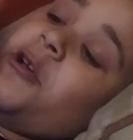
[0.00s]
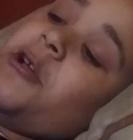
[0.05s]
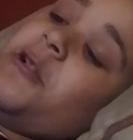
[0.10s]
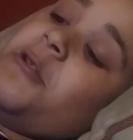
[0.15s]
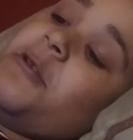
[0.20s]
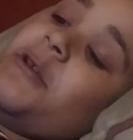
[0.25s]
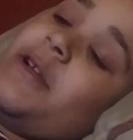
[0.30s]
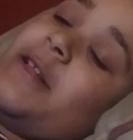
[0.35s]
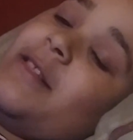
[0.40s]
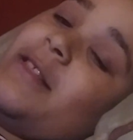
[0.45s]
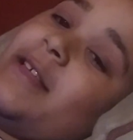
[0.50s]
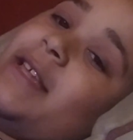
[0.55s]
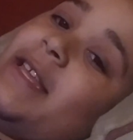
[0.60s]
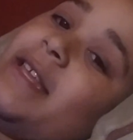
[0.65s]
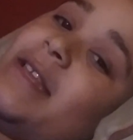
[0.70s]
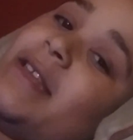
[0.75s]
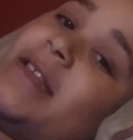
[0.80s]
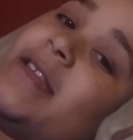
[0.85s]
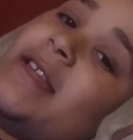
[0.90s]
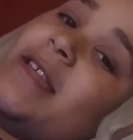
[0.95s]
Hillary
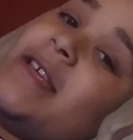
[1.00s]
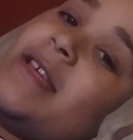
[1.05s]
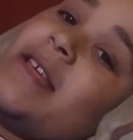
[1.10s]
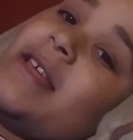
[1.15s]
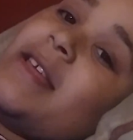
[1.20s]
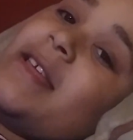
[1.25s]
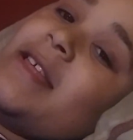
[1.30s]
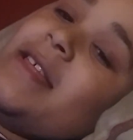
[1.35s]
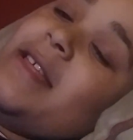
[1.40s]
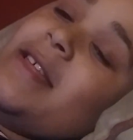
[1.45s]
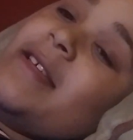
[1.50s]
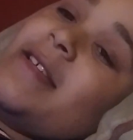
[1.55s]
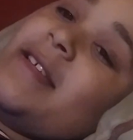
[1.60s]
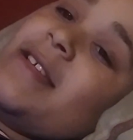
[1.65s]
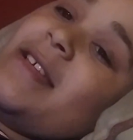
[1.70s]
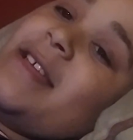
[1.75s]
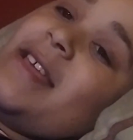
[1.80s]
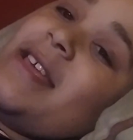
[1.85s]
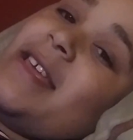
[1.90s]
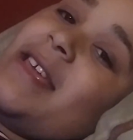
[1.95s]
Clinton
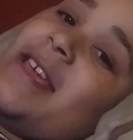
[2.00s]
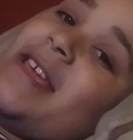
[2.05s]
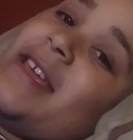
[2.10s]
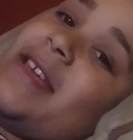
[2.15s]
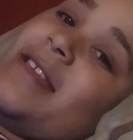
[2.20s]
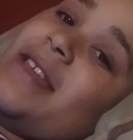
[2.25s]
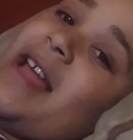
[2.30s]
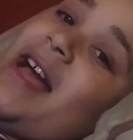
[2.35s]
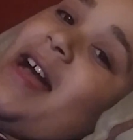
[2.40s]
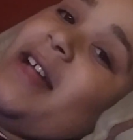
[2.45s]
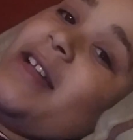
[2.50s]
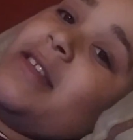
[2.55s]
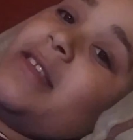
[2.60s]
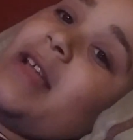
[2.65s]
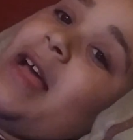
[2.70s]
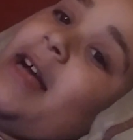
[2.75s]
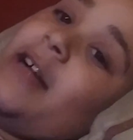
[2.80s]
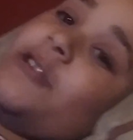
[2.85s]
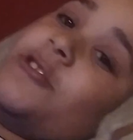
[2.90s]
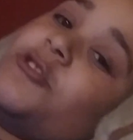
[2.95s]
and not
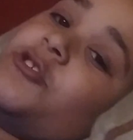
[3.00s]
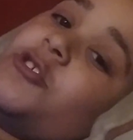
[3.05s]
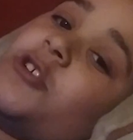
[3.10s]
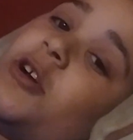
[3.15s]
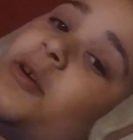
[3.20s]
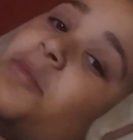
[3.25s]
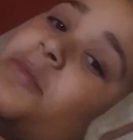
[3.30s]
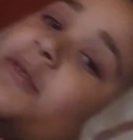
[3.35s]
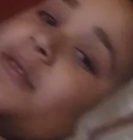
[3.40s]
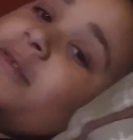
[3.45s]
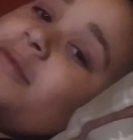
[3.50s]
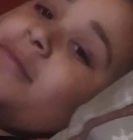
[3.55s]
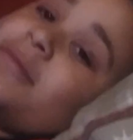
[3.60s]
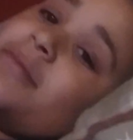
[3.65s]
Donald Trump.